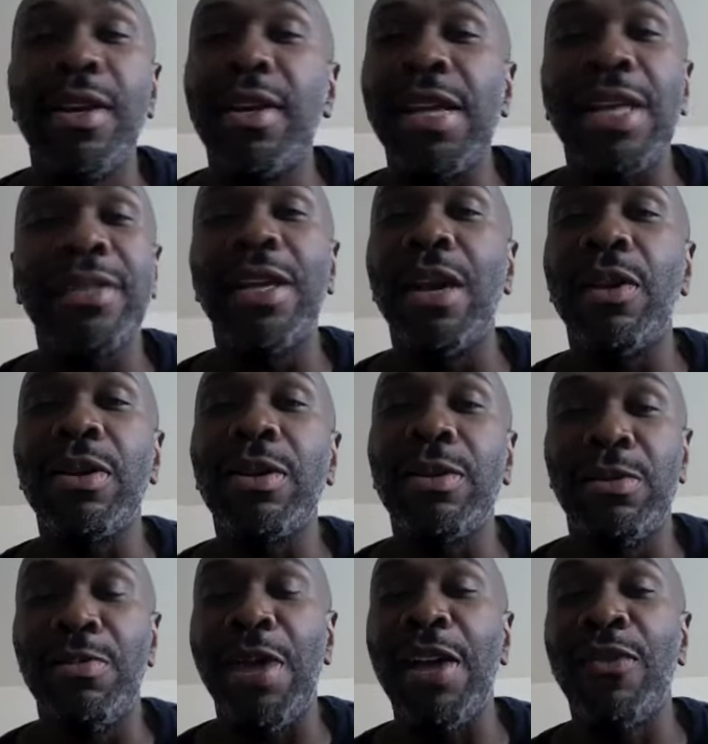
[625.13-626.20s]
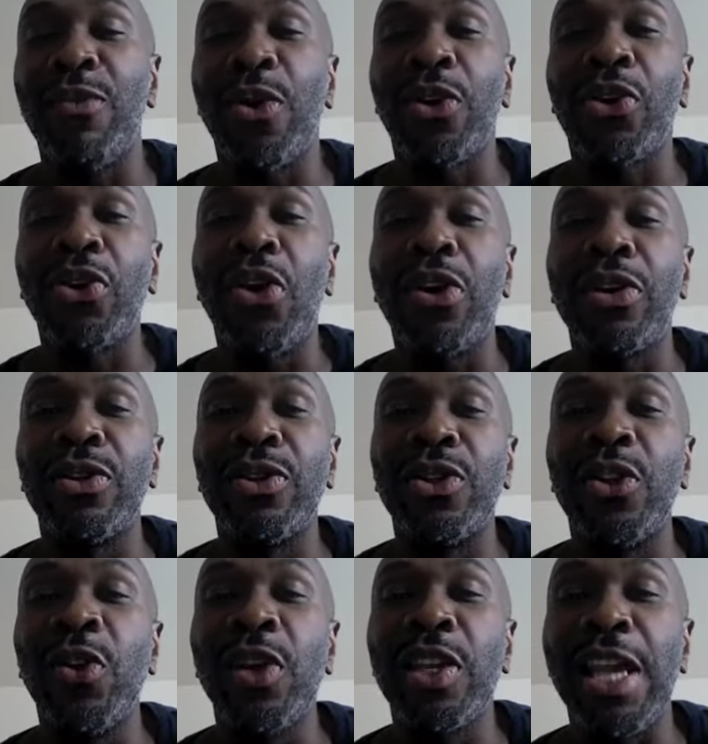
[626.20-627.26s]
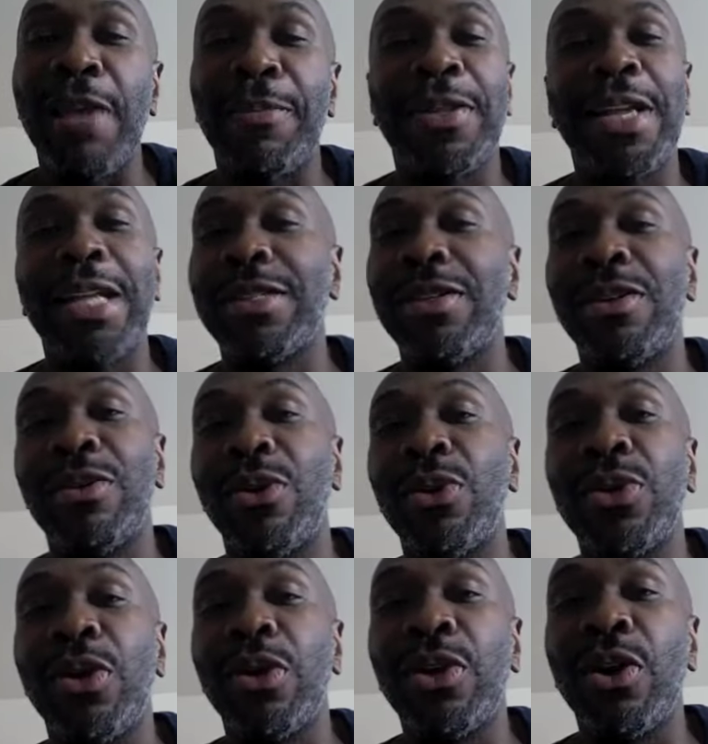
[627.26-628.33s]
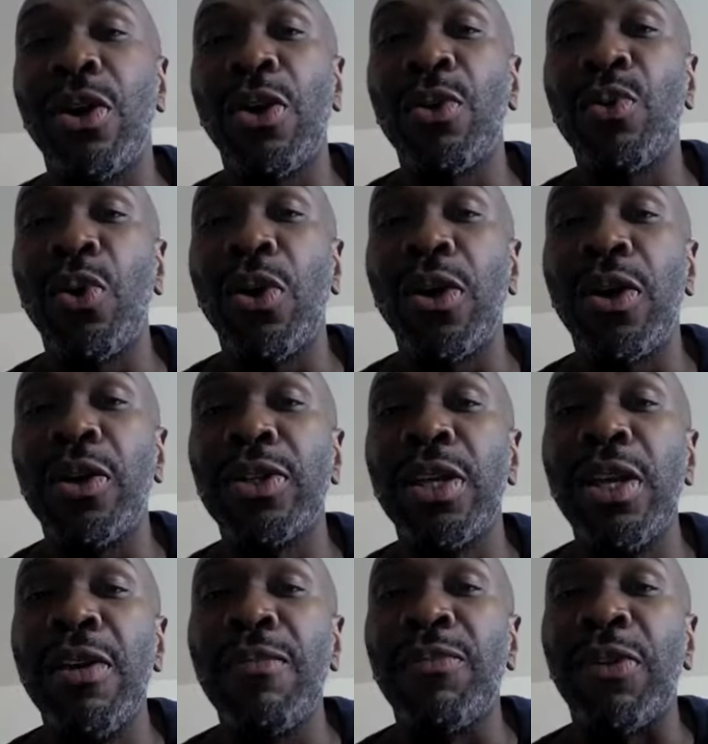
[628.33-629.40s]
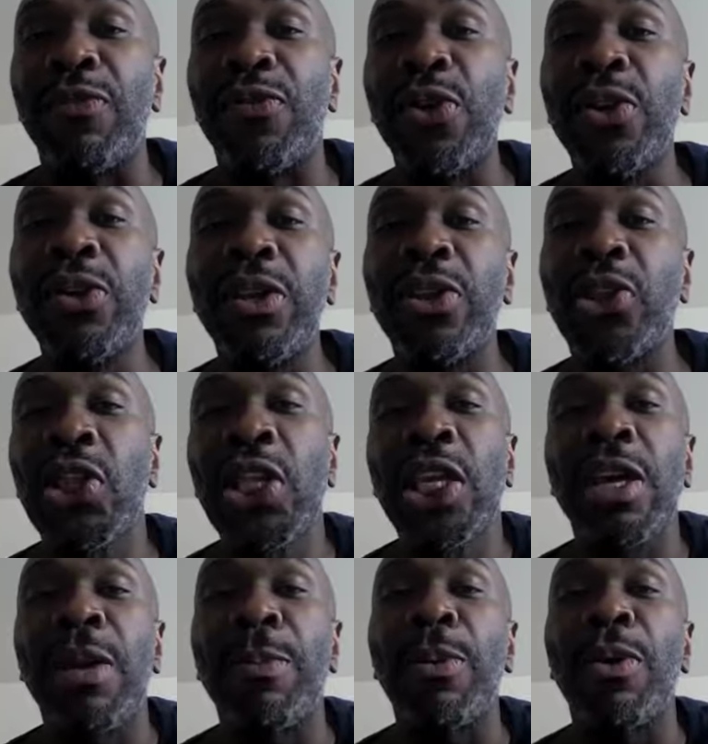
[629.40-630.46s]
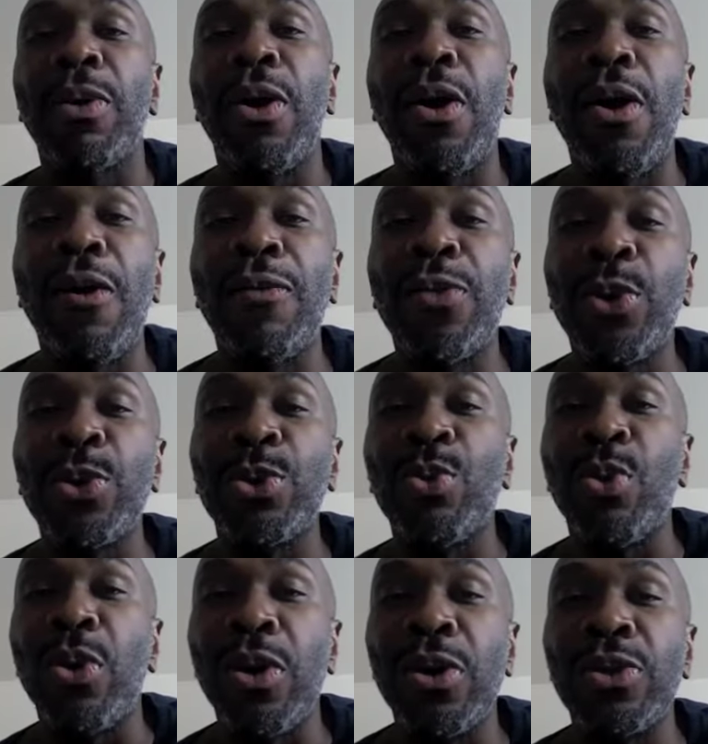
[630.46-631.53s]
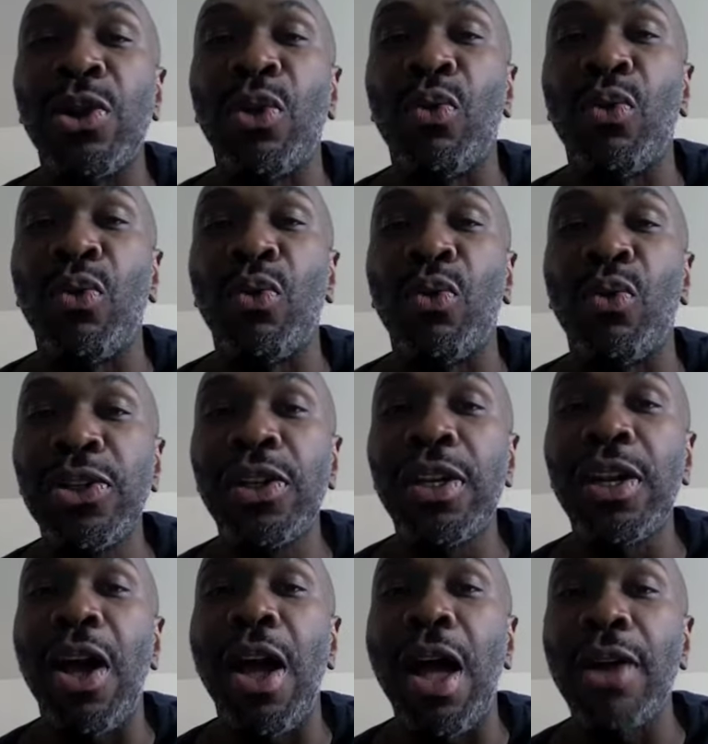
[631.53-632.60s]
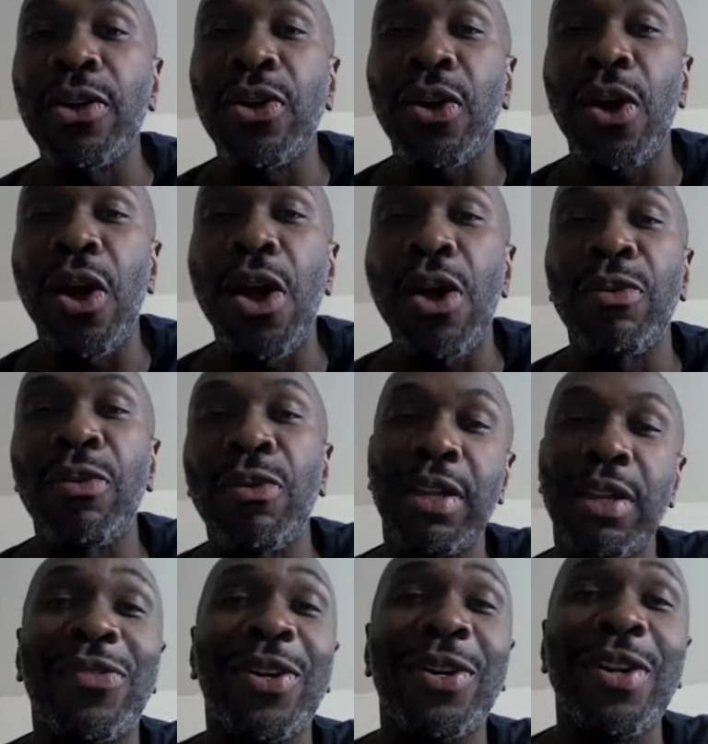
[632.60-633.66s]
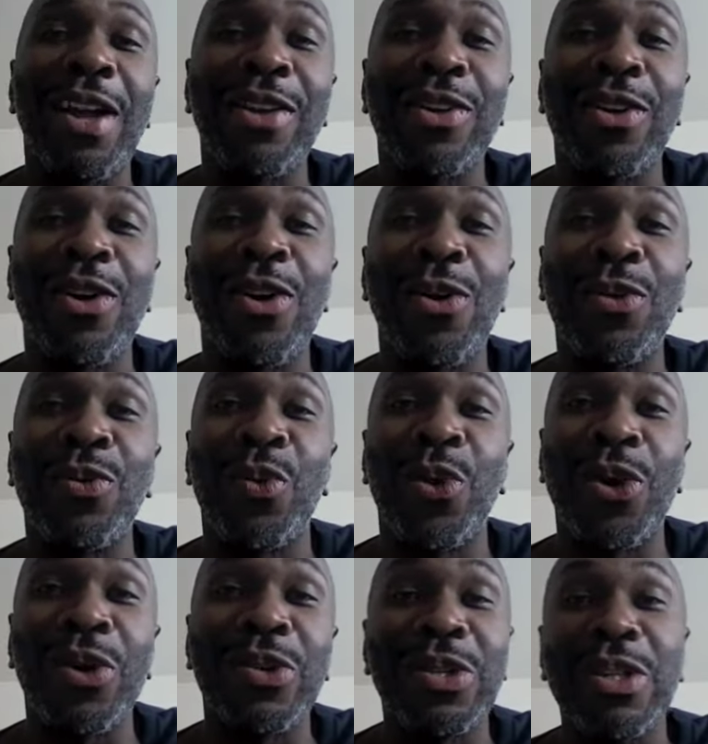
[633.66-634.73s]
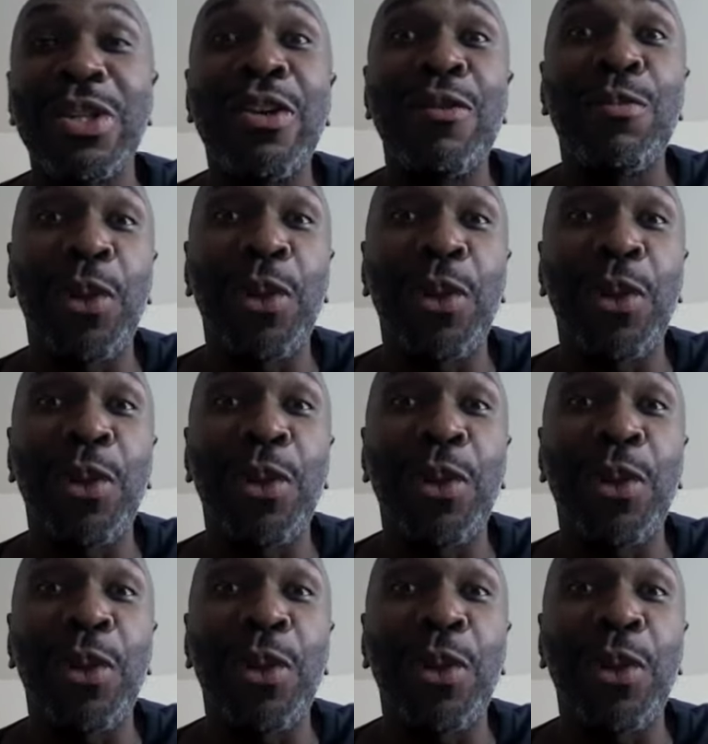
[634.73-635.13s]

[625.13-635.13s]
That's not, you might have worked hard in doing that, but those aren't your own words. If you didn't think up all those words originally on your own, they're not your own words, and